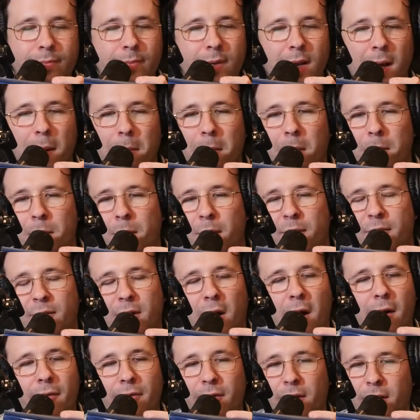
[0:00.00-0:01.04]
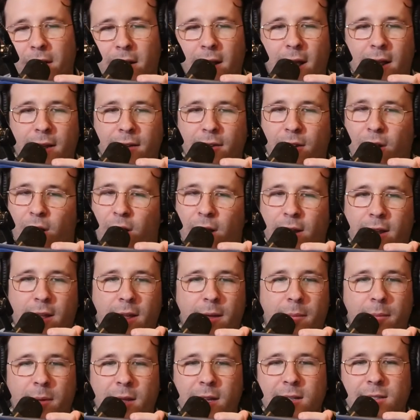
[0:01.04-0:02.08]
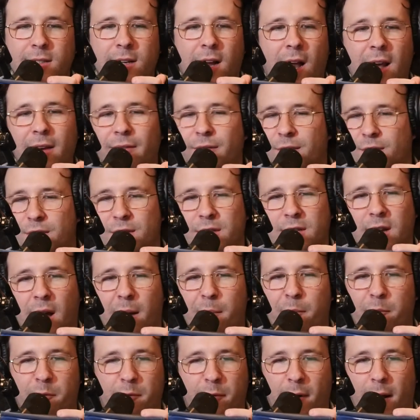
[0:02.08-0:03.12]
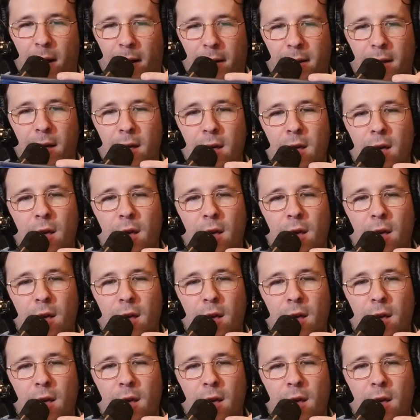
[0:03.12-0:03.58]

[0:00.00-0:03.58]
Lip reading: I mean, we've covered it ad nauseum. He's kind of a scum fuck.